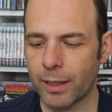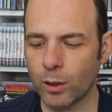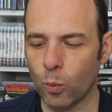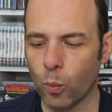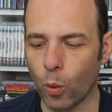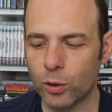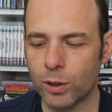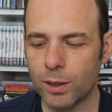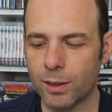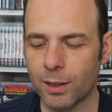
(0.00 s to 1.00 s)
kind of
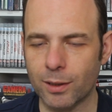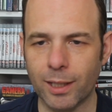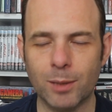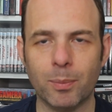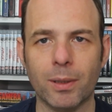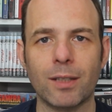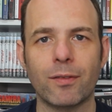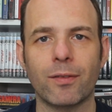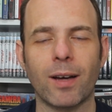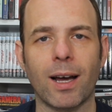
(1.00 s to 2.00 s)
watches in
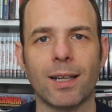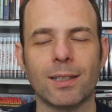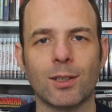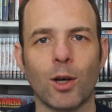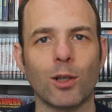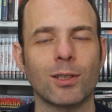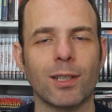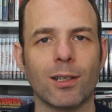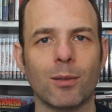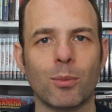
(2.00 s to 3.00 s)
disbelief as the
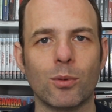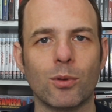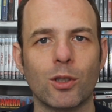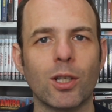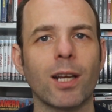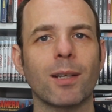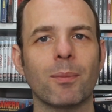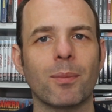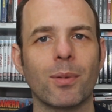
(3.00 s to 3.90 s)
unsinkable ship